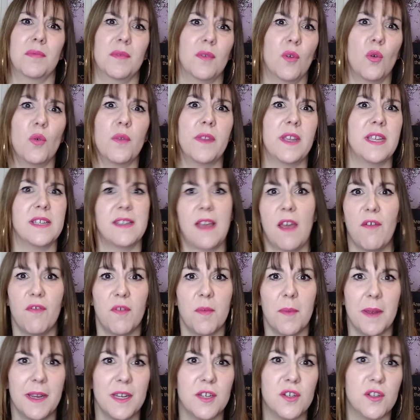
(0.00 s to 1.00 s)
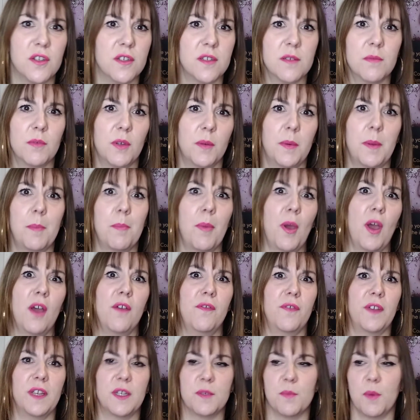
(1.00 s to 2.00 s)
All these affirmations, I'm going to be
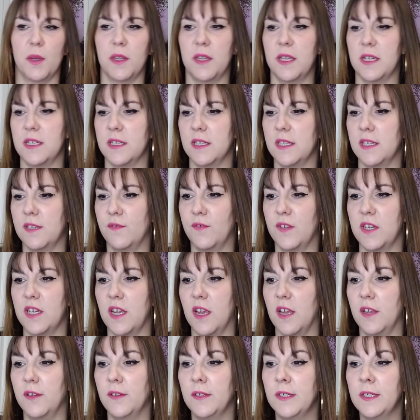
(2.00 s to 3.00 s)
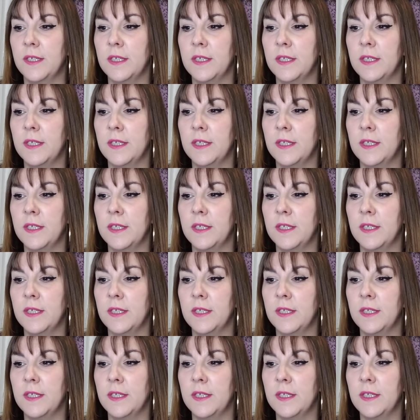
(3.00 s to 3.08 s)
perfect by the end of this video.